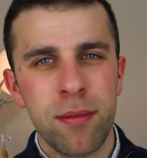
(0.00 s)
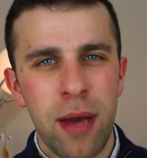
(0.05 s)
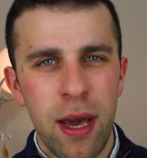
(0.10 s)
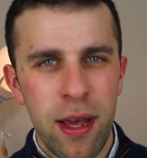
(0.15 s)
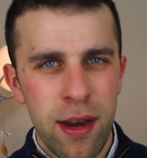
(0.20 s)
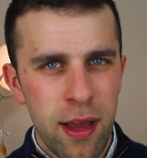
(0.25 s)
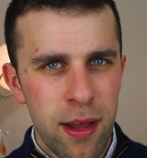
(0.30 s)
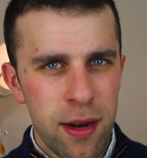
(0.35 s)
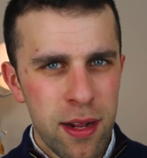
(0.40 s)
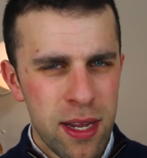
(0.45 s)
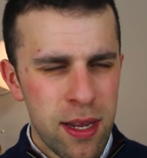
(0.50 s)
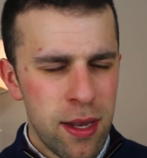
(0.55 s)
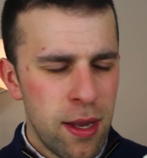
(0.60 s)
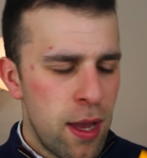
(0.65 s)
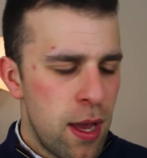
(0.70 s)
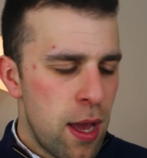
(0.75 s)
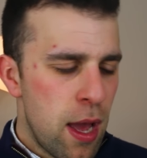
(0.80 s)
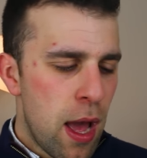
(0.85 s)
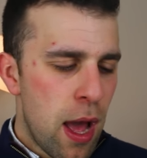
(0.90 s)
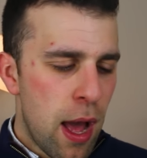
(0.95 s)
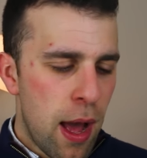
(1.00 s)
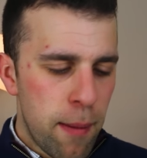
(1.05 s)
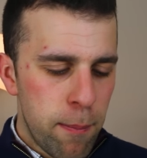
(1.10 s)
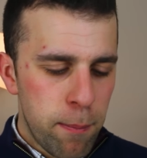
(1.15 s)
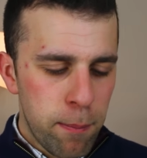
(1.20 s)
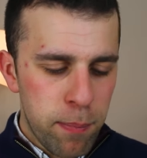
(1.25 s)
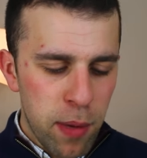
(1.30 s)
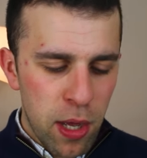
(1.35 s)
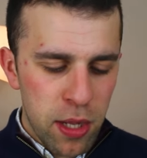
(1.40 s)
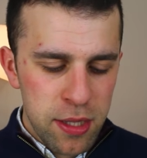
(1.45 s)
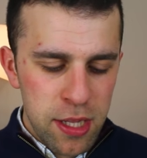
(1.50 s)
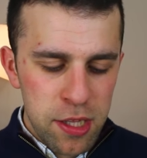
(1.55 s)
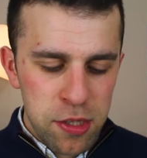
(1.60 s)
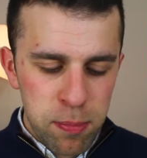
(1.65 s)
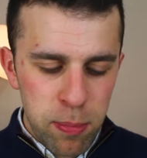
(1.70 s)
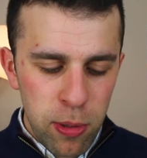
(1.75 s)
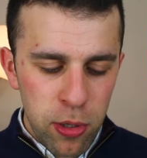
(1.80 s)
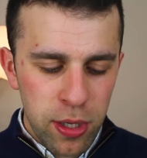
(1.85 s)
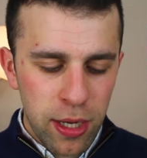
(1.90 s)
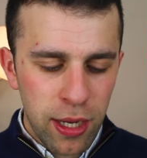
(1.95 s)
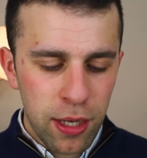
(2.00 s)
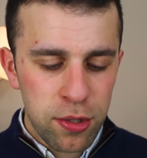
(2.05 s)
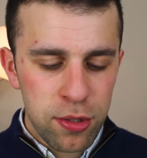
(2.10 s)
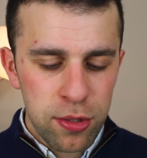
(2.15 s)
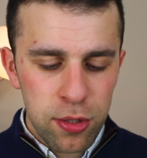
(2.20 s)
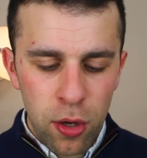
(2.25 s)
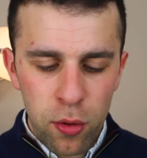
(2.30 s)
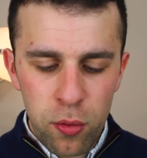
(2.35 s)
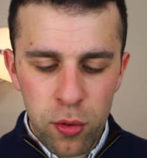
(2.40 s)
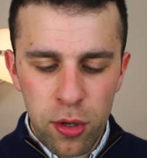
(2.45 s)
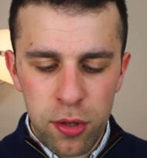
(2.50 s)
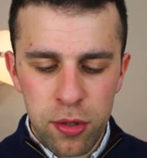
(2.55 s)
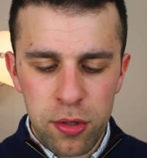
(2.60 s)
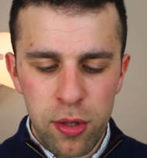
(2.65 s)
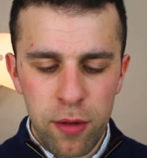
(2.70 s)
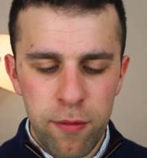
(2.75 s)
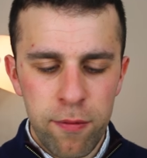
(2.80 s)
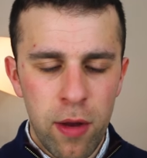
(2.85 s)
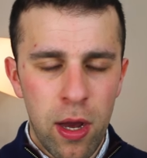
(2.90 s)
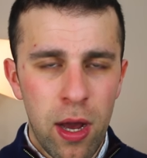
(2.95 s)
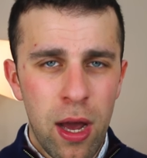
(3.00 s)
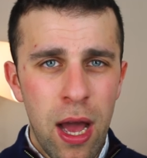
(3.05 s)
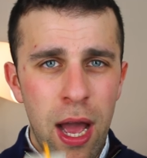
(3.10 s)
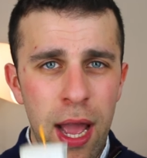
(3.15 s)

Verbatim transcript: Harari. Um, but this book is so good so far.